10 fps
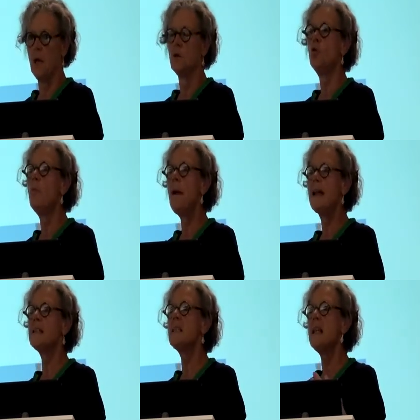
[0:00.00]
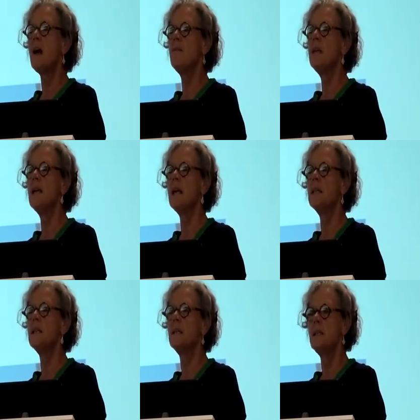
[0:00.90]
to best navigate
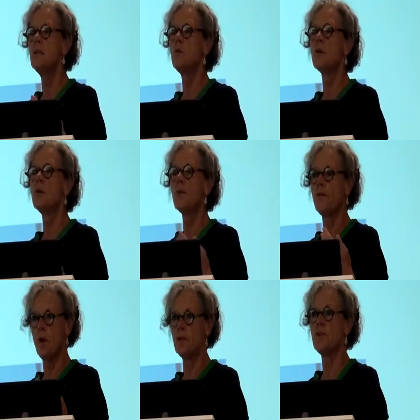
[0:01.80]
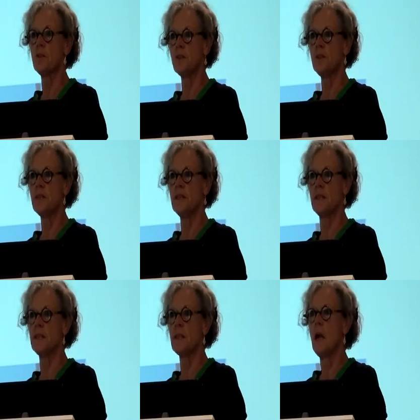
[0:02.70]
in this world of
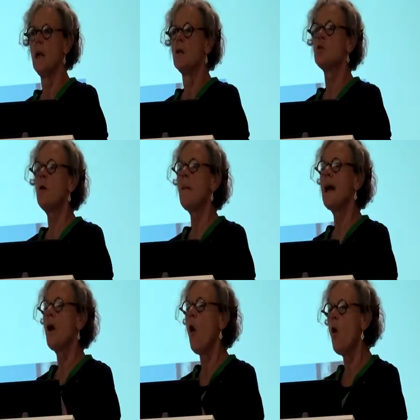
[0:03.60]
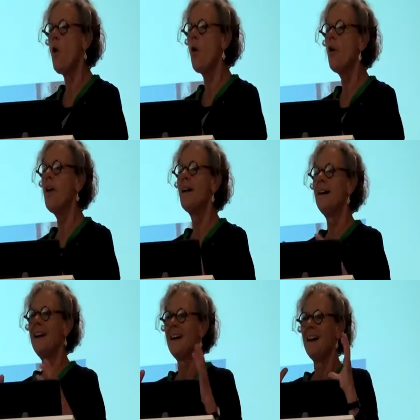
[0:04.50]
uncertainties. So my whole
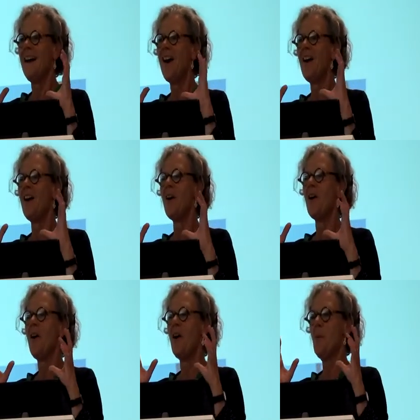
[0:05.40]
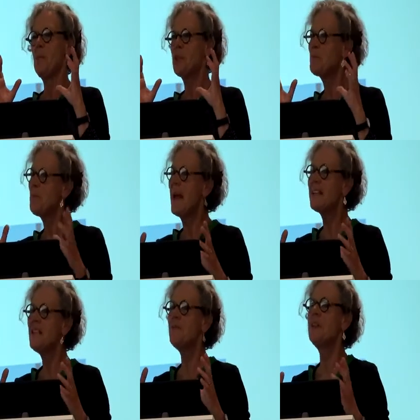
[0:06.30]

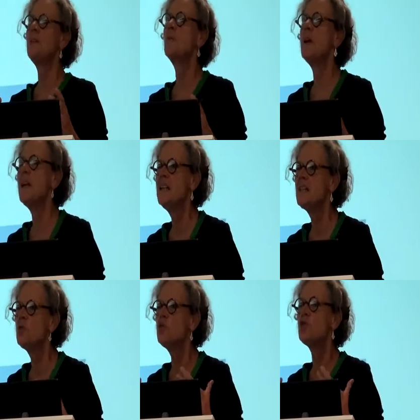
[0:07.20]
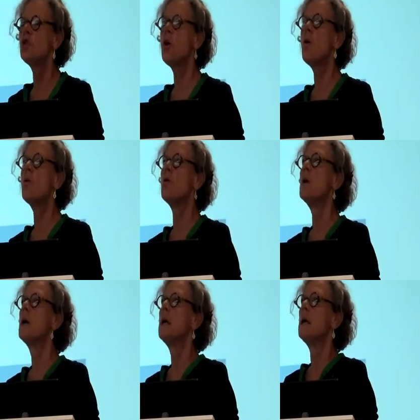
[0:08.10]
perspective, in a way, is to show
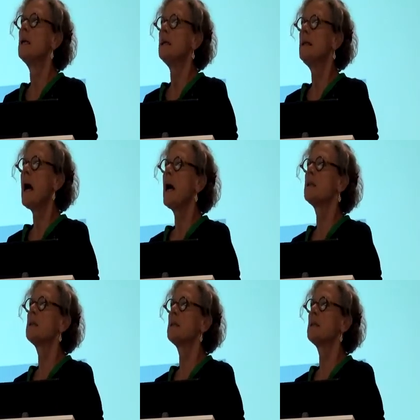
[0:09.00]
that